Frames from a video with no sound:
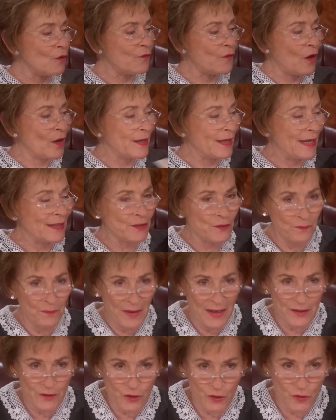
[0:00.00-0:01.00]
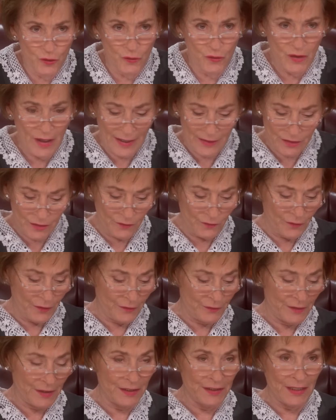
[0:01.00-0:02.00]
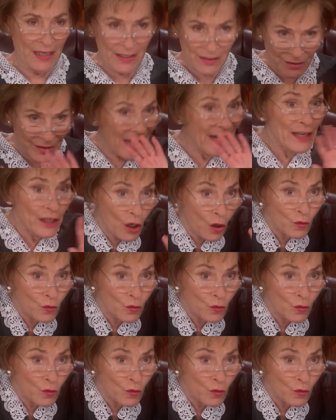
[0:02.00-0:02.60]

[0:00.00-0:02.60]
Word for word: far he hasn't paid you $2,015 that he